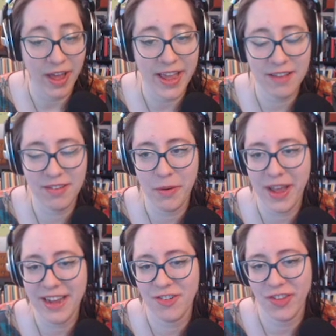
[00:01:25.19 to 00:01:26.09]
I so
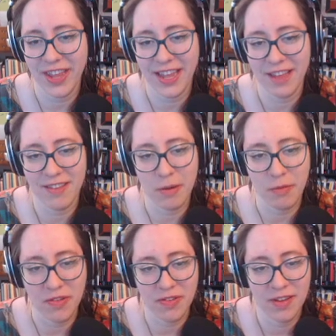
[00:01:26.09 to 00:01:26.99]
actually, as I
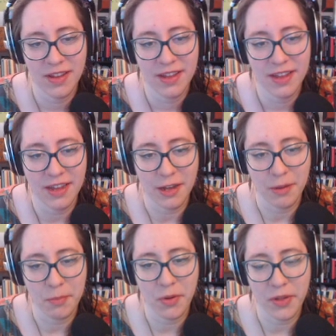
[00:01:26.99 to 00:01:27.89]
was
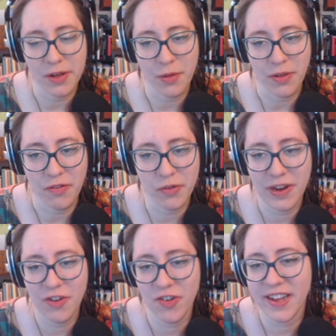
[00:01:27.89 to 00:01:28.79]
pulling all these
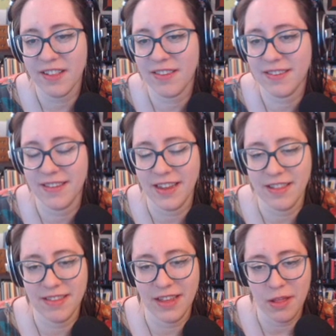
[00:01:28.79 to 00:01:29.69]
screenshots
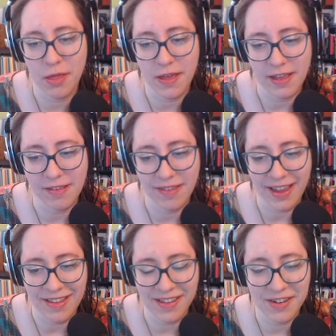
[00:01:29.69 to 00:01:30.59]
and things,
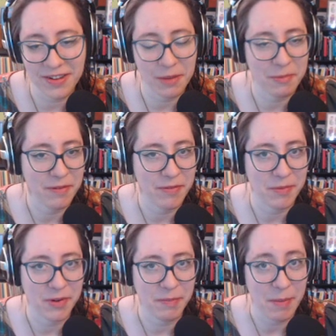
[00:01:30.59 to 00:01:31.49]
I sent a couple of them
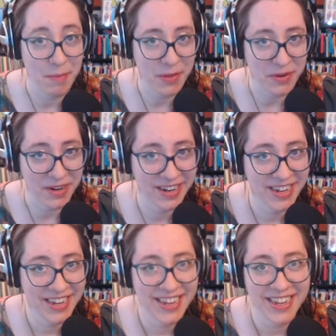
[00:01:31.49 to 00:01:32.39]
to my mother,
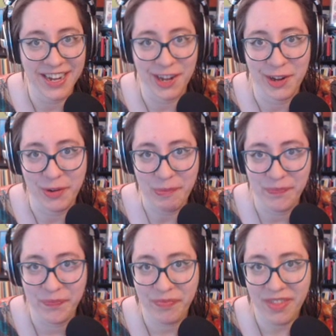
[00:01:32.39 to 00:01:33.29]
um,
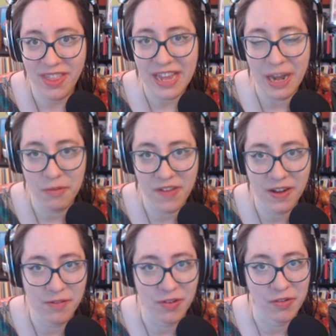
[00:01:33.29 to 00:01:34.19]
and I was kind
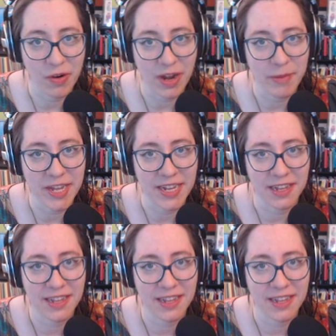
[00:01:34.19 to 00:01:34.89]
of describing,